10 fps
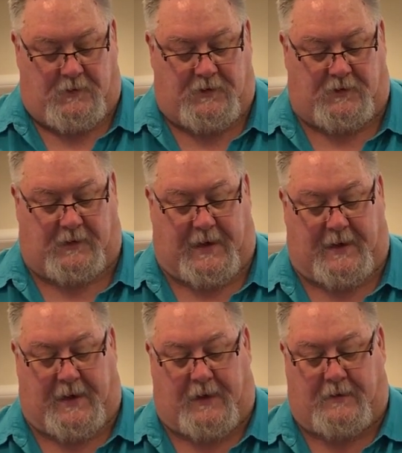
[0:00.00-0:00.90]
Just lay
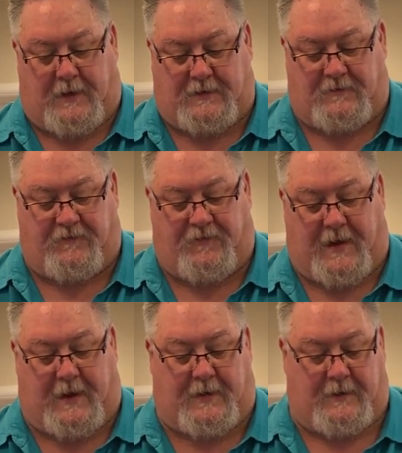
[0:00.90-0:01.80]
it out nice and
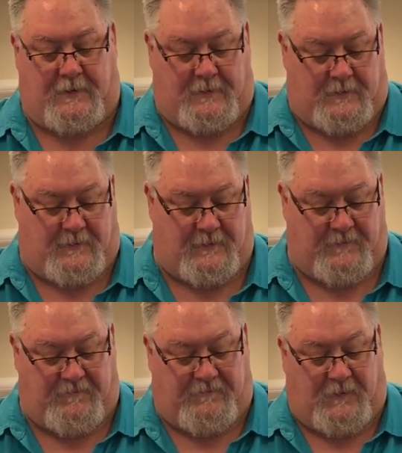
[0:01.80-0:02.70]
fan it.
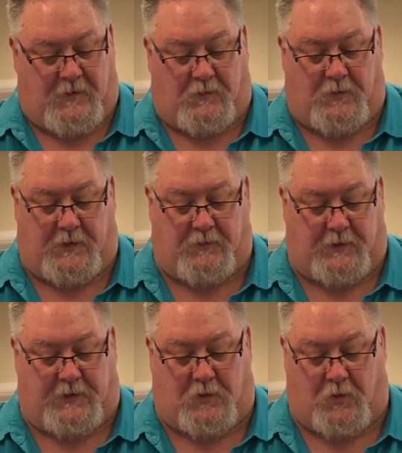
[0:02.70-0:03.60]
Really,
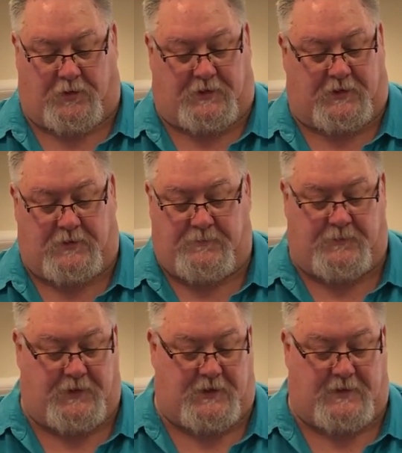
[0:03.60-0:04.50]
really gorgeous.
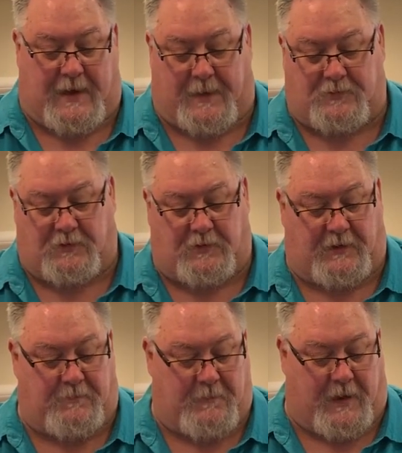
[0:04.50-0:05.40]
Just
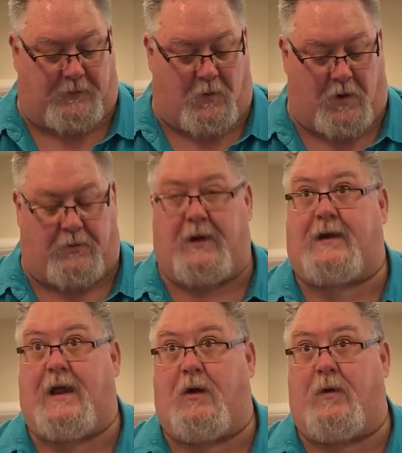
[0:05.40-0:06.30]
absolutely mouth-watering. I
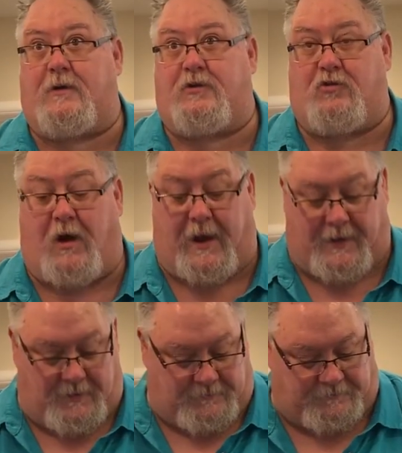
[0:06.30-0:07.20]
can't wait to try
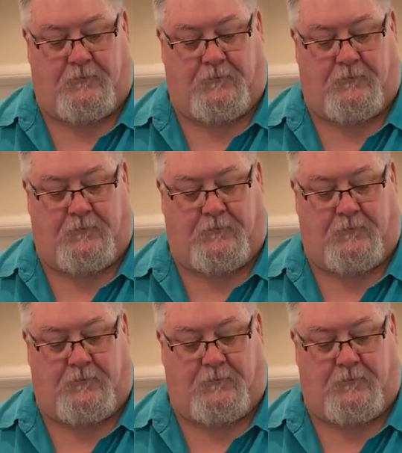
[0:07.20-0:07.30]
it.